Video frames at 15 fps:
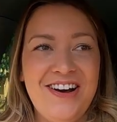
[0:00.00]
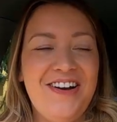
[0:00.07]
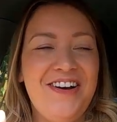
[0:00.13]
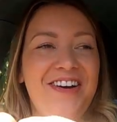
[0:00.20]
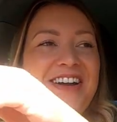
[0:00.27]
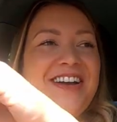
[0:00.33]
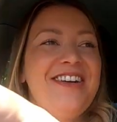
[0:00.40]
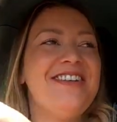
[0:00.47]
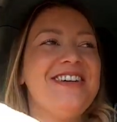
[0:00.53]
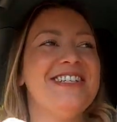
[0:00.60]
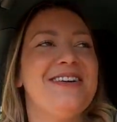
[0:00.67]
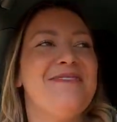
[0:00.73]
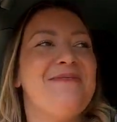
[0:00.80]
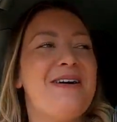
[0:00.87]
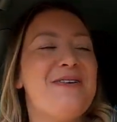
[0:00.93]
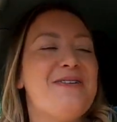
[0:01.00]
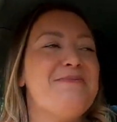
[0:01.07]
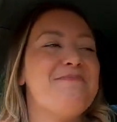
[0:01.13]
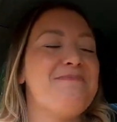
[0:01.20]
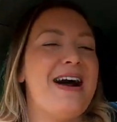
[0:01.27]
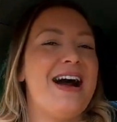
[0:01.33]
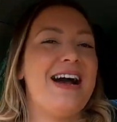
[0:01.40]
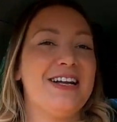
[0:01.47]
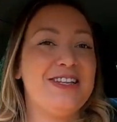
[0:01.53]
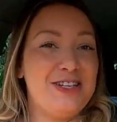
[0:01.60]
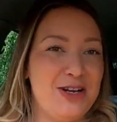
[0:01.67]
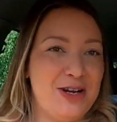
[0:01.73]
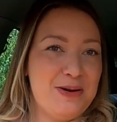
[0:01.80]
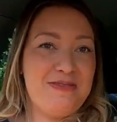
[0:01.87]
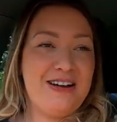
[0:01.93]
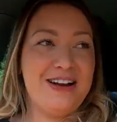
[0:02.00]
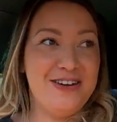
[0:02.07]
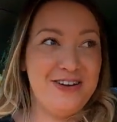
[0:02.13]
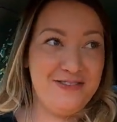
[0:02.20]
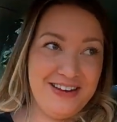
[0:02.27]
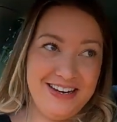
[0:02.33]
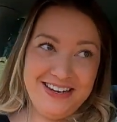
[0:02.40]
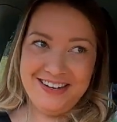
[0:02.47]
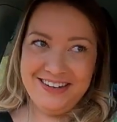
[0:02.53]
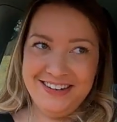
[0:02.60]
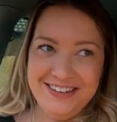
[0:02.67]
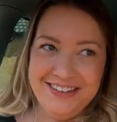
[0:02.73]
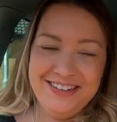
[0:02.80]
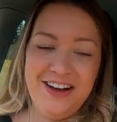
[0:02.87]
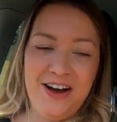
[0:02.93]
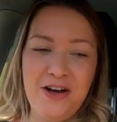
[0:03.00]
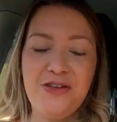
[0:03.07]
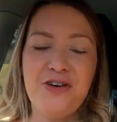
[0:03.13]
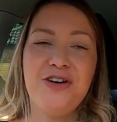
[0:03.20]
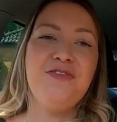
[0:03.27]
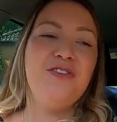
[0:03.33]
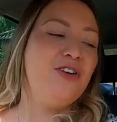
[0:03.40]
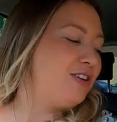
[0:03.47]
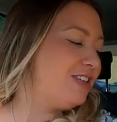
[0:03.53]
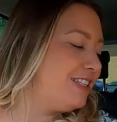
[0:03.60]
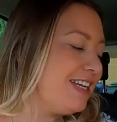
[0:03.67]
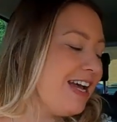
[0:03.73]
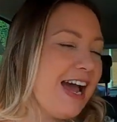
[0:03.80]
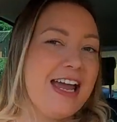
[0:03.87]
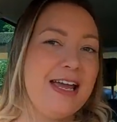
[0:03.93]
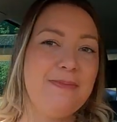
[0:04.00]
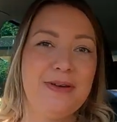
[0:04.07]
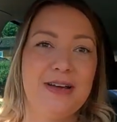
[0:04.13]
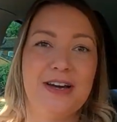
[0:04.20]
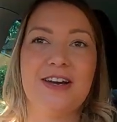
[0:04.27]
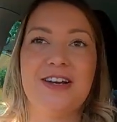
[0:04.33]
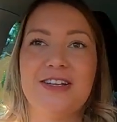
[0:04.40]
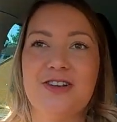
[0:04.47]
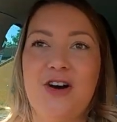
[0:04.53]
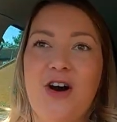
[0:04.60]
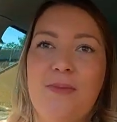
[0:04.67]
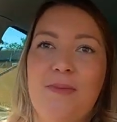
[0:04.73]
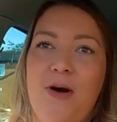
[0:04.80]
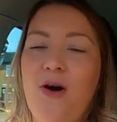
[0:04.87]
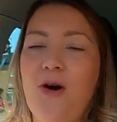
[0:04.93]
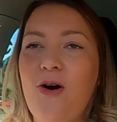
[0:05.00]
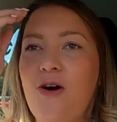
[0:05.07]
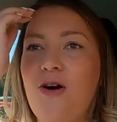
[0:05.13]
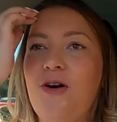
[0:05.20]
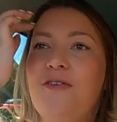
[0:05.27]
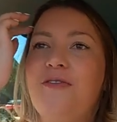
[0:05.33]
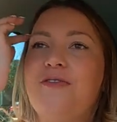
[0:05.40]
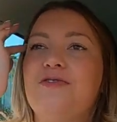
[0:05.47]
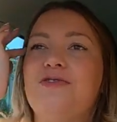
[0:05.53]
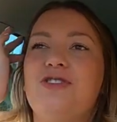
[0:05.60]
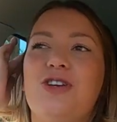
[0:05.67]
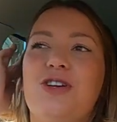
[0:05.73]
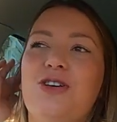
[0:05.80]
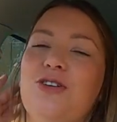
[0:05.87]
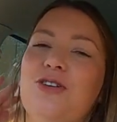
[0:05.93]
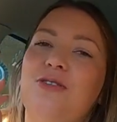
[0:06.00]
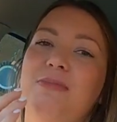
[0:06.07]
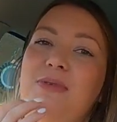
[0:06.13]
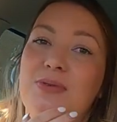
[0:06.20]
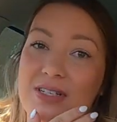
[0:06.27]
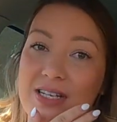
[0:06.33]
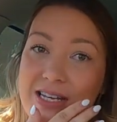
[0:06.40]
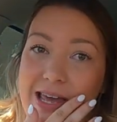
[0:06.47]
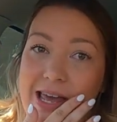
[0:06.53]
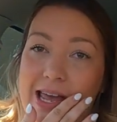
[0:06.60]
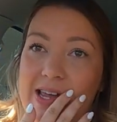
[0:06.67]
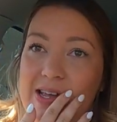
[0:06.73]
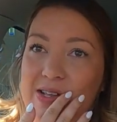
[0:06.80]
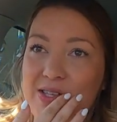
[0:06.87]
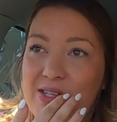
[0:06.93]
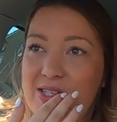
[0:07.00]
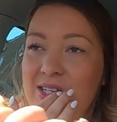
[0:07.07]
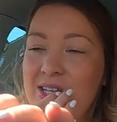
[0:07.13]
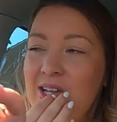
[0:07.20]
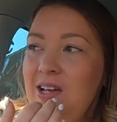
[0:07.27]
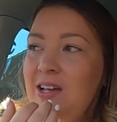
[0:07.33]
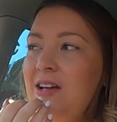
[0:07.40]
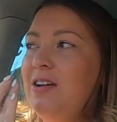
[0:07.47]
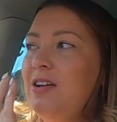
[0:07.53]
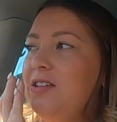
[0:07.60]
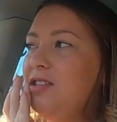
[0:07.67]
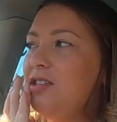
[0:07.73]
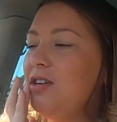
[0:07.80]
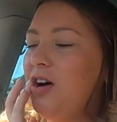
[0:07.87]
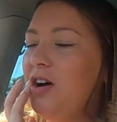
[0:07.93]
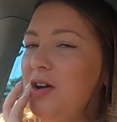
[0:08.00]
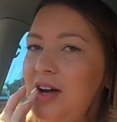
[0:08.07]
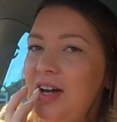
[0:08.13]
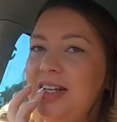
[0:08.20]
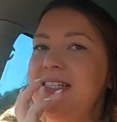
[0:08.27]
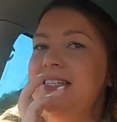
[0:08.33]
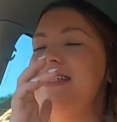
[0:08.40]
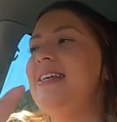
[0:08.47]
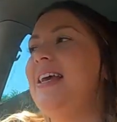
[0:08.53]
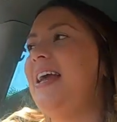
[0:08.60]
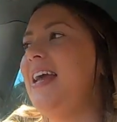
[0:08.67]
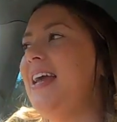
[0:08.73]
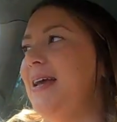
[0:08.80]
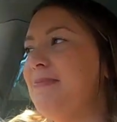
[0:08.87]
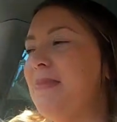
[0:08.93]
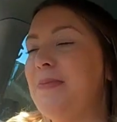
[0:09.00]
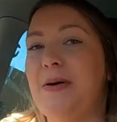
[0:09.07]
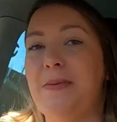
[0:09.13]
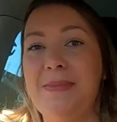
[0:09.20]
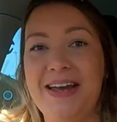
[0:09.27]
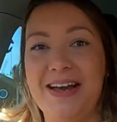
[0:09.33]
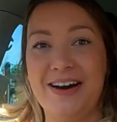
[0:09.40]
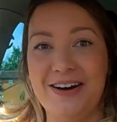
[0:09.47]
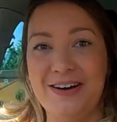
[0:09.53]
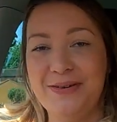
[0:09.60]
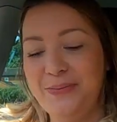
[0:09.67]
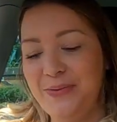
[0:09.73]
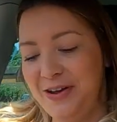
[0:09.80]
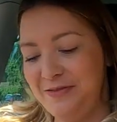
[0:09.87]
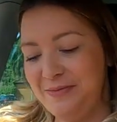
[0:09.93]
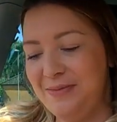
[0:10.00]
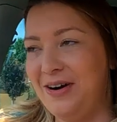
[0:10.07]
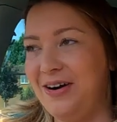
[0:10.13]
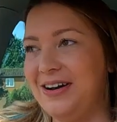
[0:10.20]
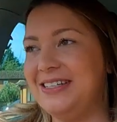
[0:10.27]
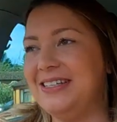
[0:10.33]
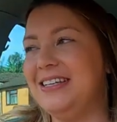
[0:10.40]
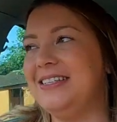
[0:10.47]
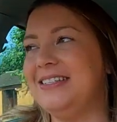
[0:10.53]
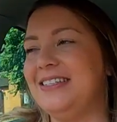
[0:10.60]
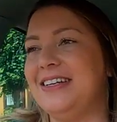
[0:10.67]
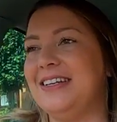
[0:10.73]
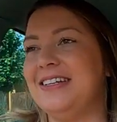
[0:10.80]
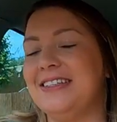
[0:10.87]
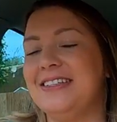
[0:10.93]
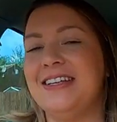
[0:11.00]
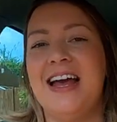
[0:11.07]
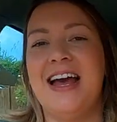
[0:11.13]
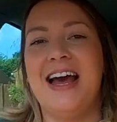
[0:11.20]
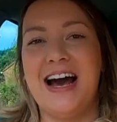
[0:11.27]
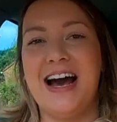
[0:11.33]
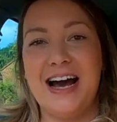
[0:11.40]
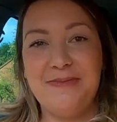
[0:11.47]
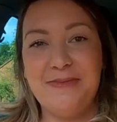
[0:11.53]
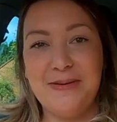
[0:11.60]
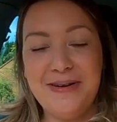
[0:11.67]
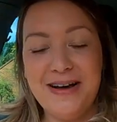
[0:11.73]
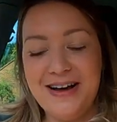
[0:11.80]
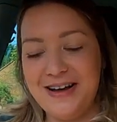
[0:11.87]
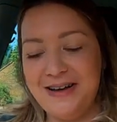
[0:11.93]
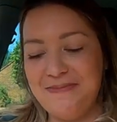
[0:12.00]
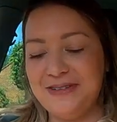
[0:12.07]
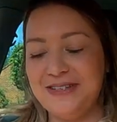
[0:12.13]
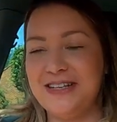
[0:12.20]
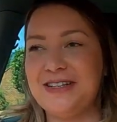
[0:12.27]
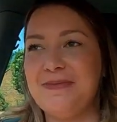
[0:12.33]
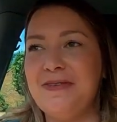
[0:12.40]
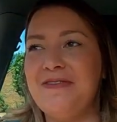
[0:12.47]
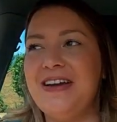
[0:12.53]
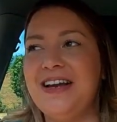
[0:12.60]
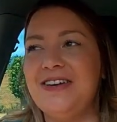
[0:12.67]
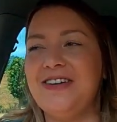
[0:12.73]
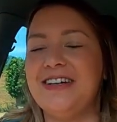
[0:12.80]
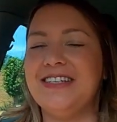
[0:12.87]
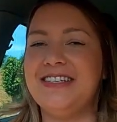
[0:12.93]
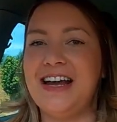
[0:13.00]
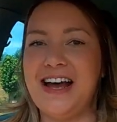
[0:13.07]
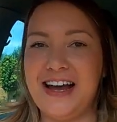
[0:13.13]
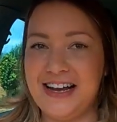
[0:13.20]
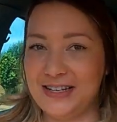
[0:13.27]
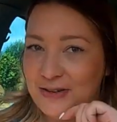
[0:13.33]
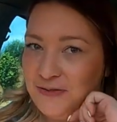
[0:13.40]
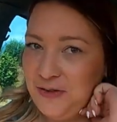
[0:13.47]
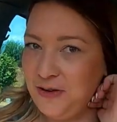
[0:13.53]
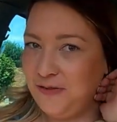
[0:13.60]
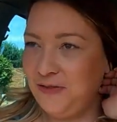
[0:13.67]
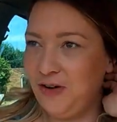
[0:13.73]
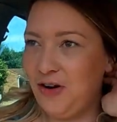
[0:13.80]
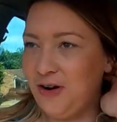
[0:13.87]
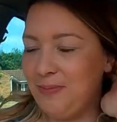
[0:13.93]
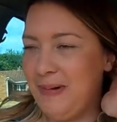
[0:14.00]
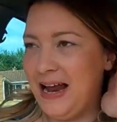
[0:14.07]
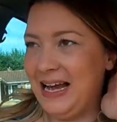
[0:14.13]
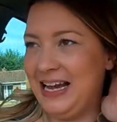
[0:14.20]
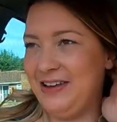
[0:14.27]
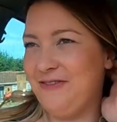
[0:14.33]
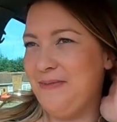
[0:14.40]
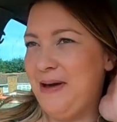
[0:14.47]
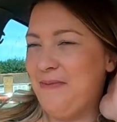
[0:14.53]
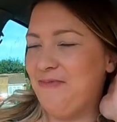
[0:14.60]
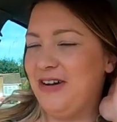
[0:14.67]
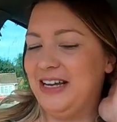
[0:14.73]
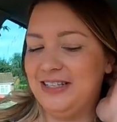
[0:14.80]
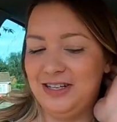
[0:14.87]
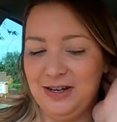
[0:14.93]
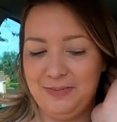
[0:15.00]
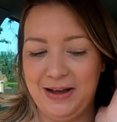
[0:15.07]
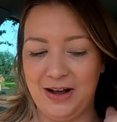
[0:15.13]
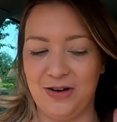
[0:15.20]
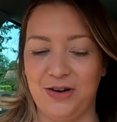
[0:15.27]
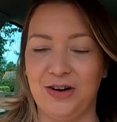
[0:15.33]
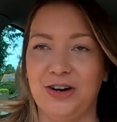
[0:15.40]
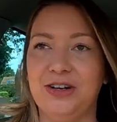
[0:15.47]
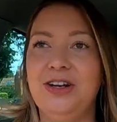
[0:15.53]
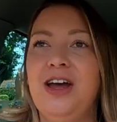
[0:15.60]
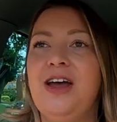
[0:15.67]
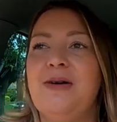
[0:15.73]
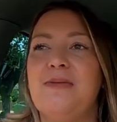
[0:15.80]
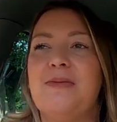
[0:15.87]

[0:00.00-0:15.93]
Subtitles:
Hi guys, and welcome back to a brand new video. I thought I'd vlog today because I'm off to Milton Keynes to go and see Mamma Mia with my sisters and my mum. So it's gonna be a really nice day. So I thought I'd vlog mainly for memories to look back on.